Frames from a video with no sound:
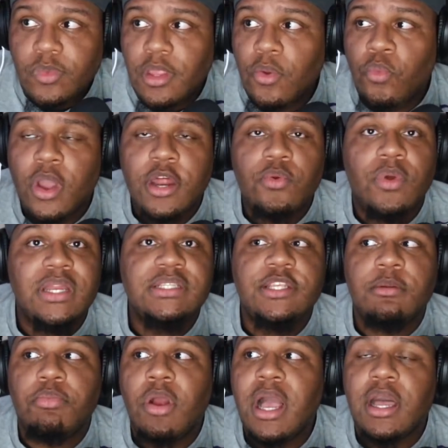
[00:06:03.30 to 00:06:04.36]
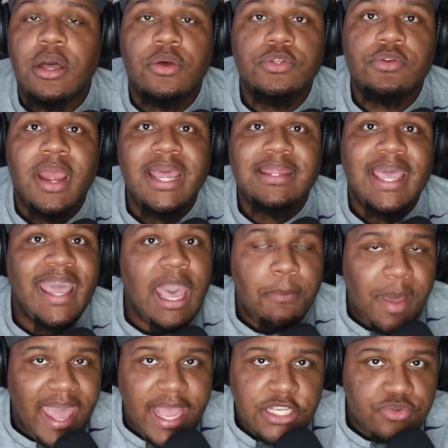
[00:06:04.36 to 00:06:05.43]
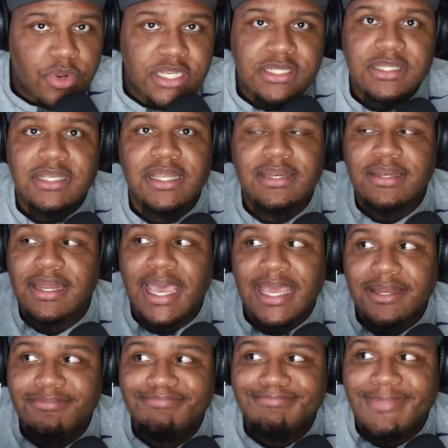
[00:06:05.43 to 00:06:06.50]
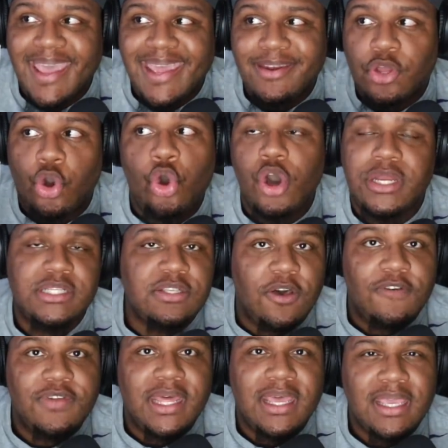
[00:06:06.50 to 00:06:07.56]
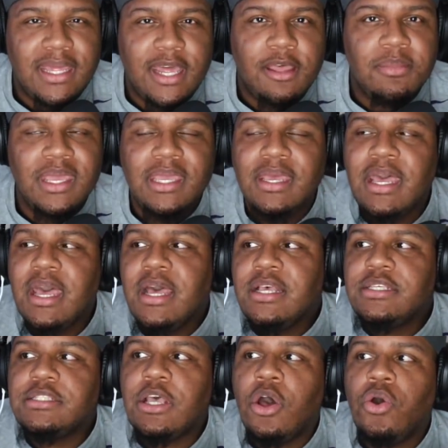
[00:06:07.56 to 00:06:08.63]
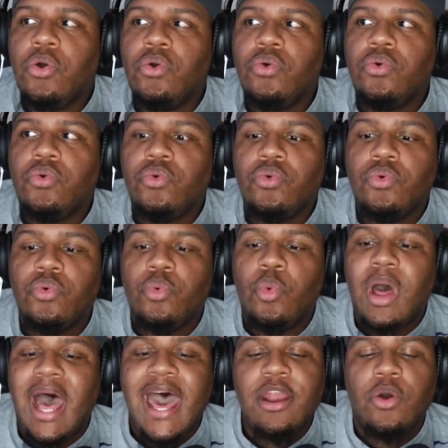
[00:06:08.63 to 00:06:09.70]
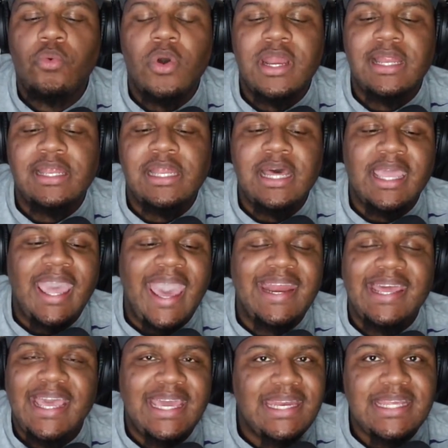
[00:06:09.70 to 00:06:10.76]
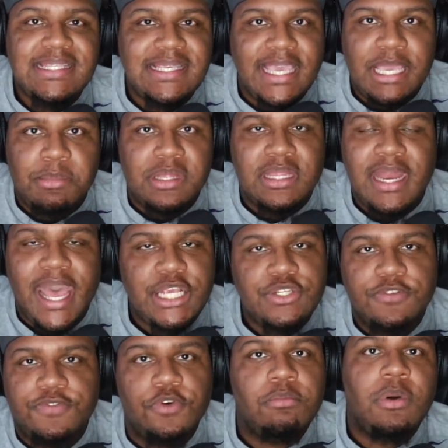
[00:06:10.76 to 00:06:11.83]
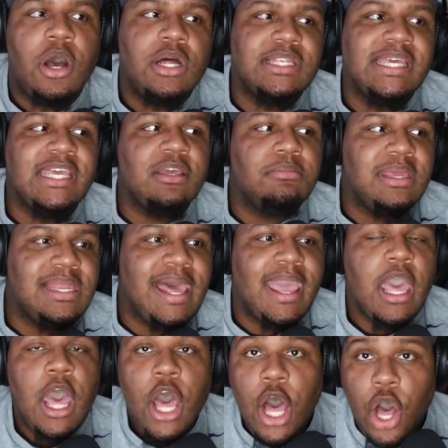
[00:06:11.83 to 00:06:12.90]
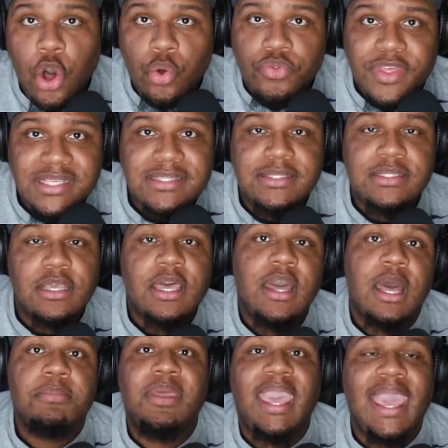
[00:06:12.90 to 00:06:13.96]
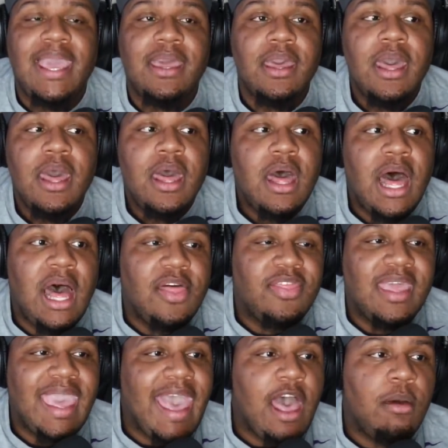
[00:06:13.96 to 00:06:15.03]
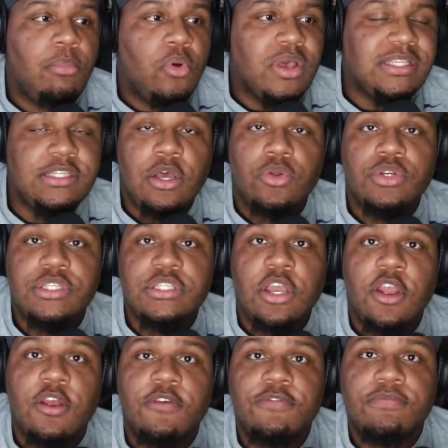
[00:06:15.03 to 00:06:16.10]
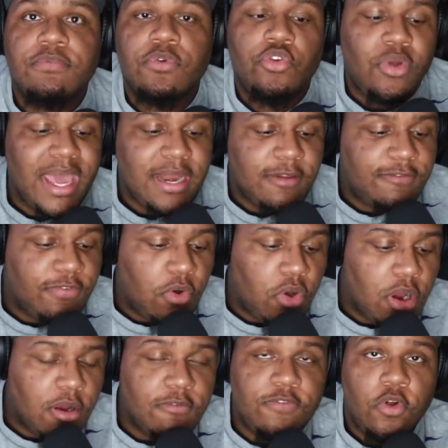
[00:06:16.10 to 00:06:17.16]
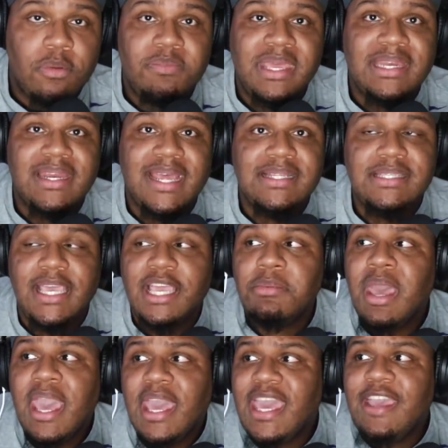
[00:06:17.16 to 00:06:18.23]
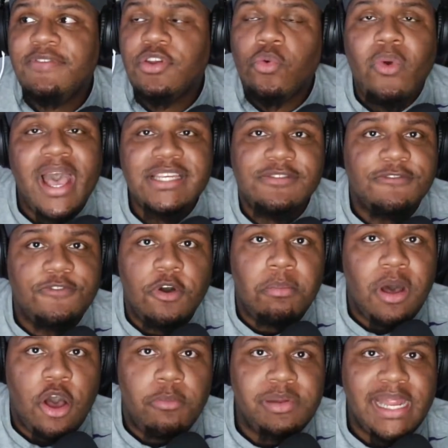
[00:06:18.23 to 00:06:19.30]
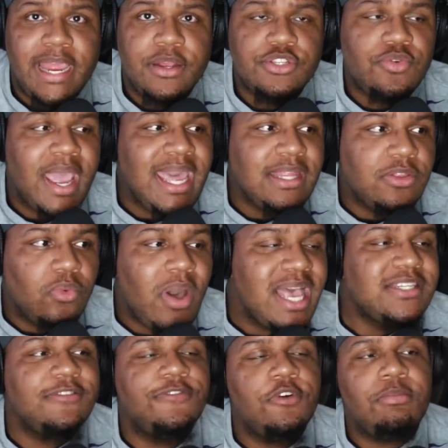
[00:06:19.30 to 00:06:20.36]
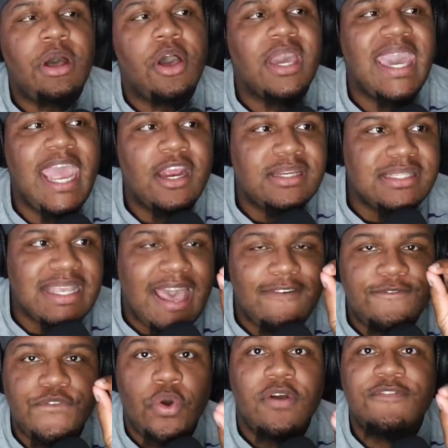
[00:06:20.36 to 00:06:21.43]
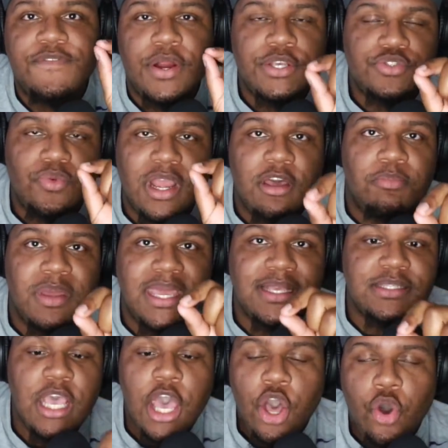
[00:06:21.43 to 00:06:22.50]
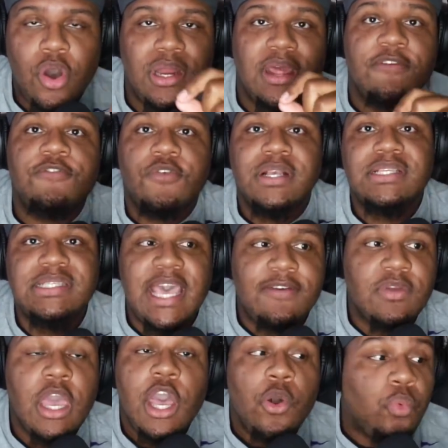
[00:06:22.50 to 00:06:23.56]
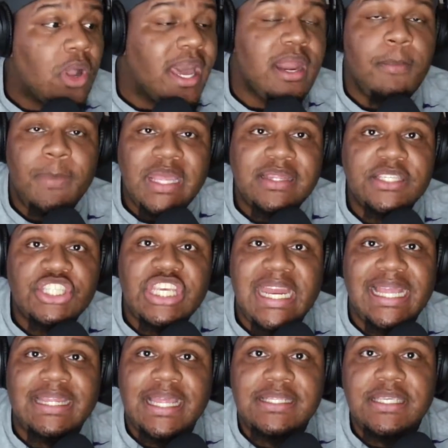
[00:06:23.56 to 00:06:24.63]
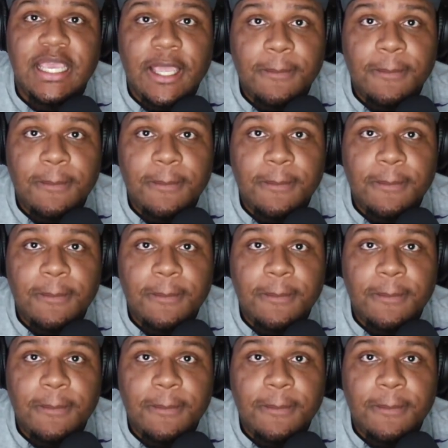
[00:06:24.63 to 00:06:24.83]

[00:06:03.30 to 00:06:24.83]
we're going to run into the Broncos, right? They got pass rushes and, and, and corners over there. You know what I mean? So I don't want to look at any team in the National Football League and be like, oh, this is a cupcake. Uh, the Cowboys don't deserve credit for, for beating that team. Even the Washington football players, right? The Washington football characters got four first-round picks on their front seven. We're going to beat the shit out that team.